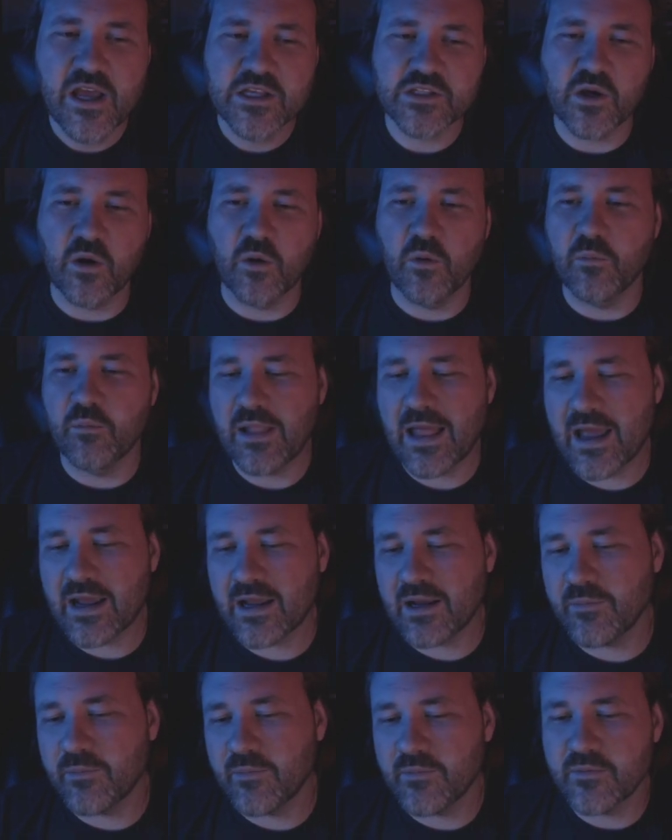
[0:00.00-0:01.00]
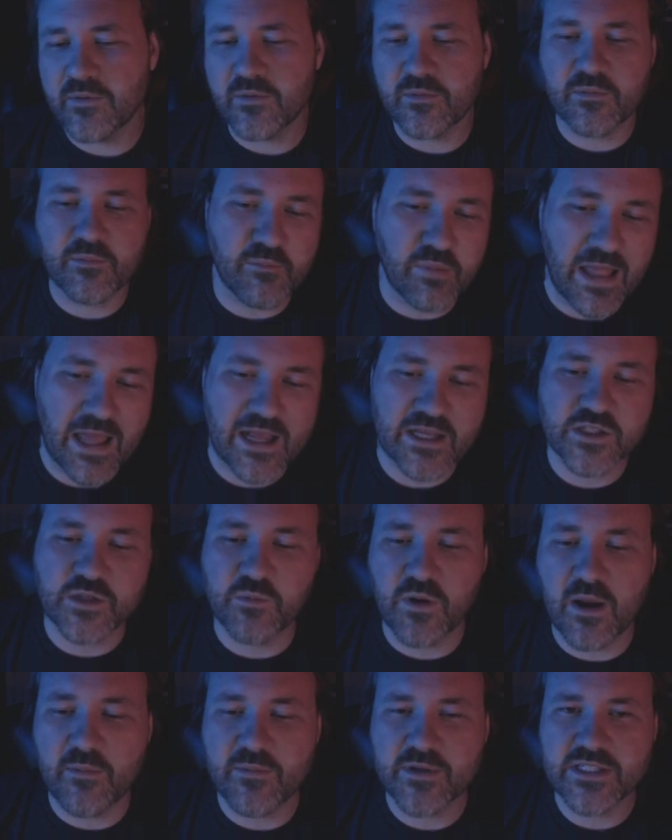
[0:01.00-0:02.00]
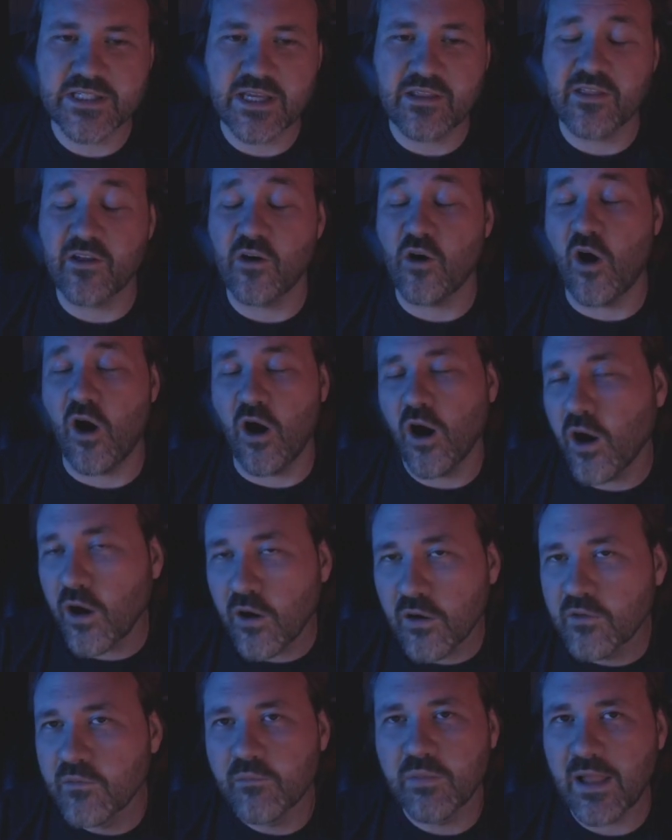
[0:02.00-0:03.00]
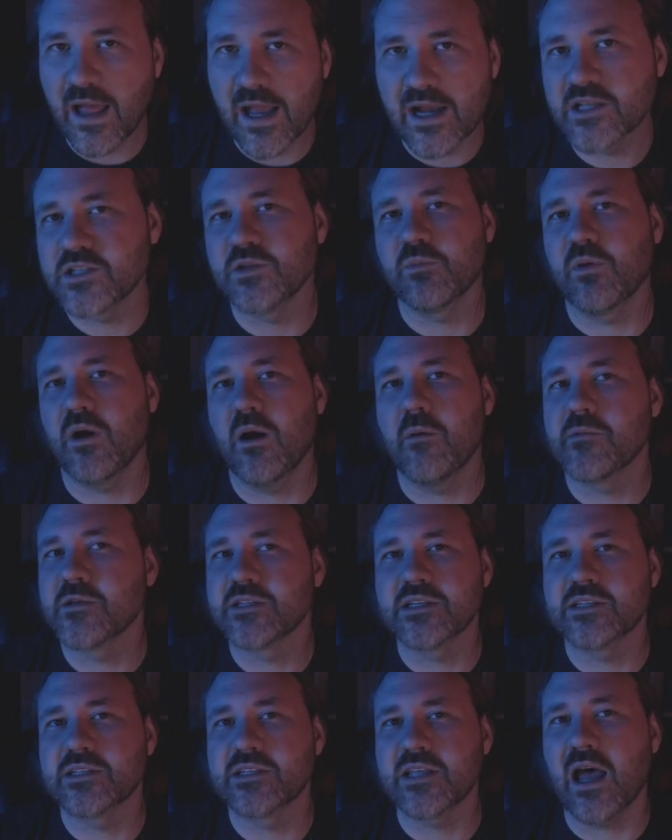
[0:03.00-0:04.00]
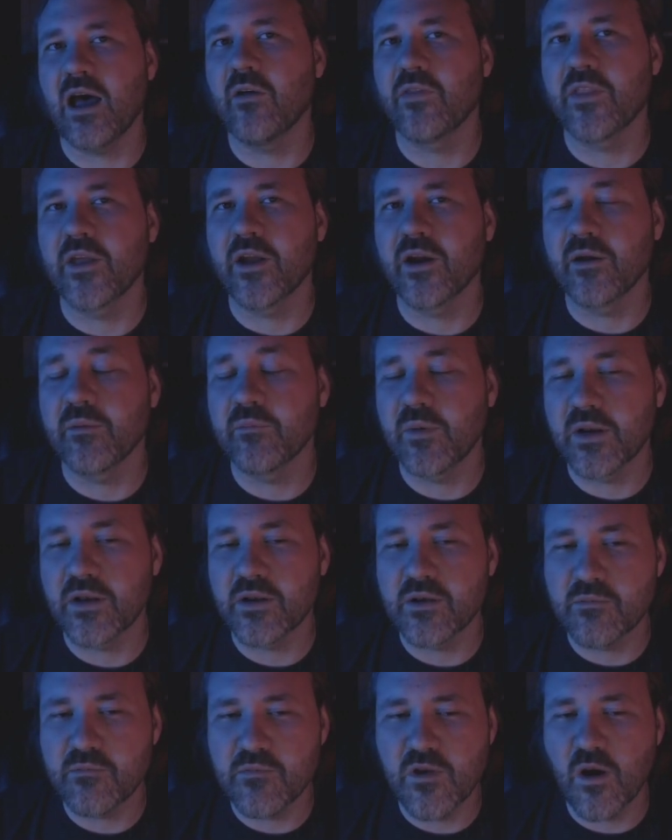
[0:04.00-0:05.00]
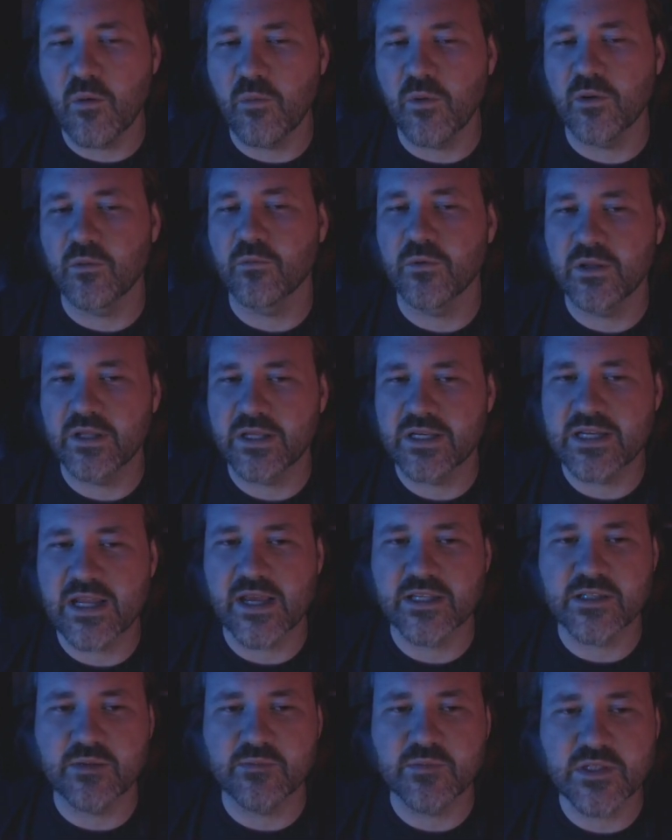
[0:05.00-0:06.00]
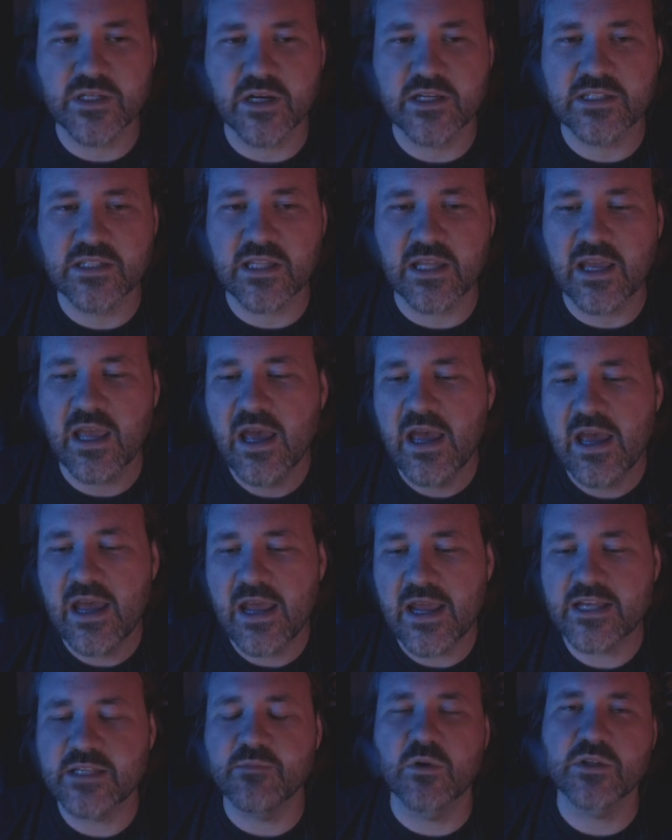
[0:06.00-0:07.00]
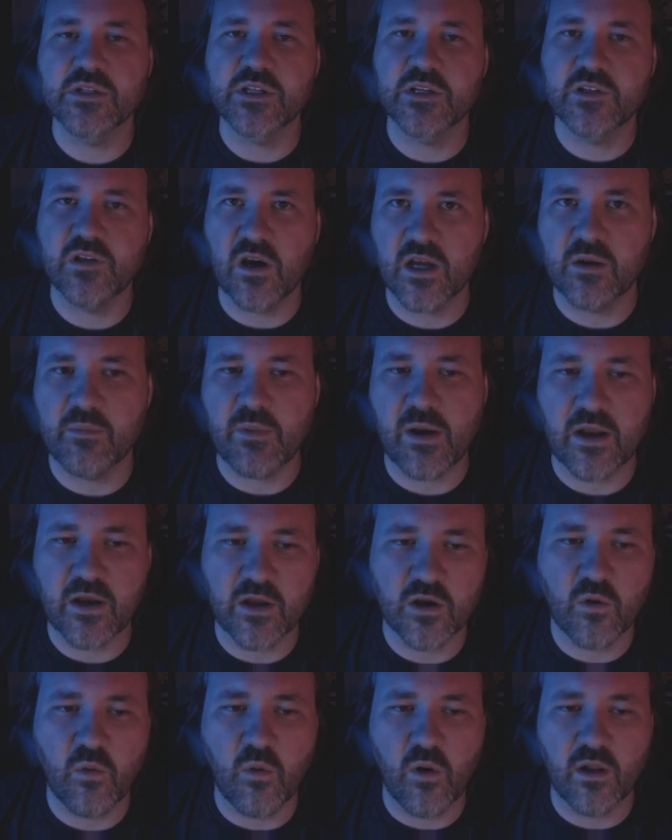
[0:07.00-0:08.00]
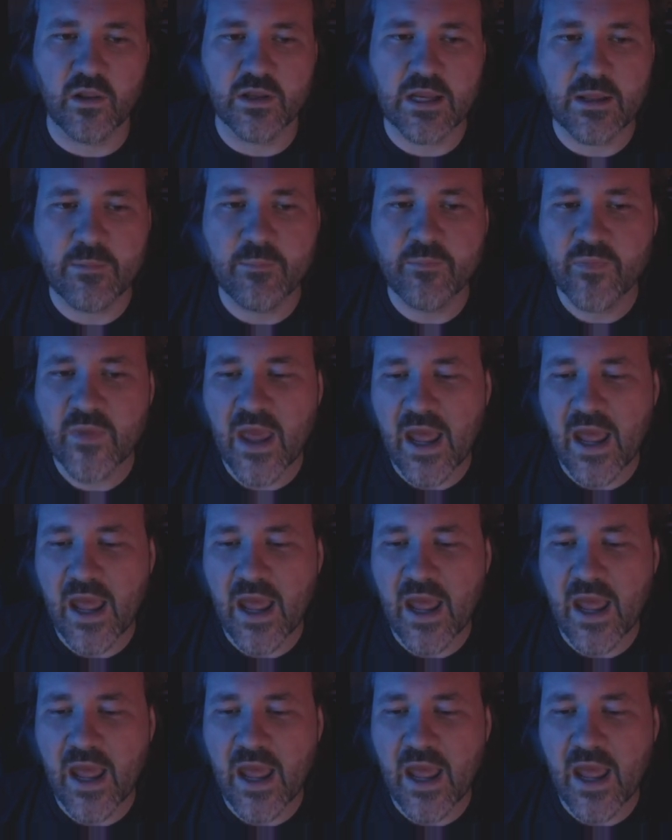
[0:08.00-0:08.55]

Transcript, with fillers: So black black supremacy, there are black supremacists out there, but no one really takes them seriously. He's mostly talking about equality,